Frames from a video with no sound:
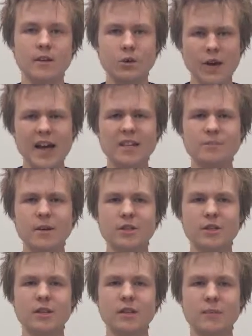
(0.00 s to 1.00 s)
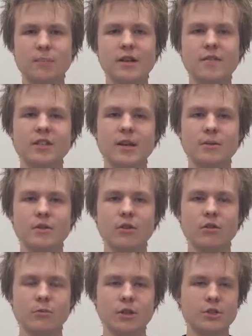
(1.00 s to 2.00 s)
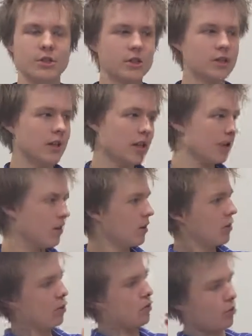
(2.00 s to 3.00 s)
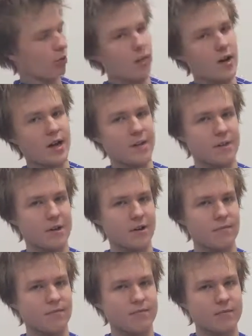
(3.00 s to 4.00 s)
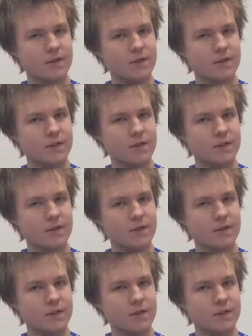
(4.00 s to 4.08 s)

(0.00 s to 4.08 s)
So as mentioned in the previous episode, which you can see right up here,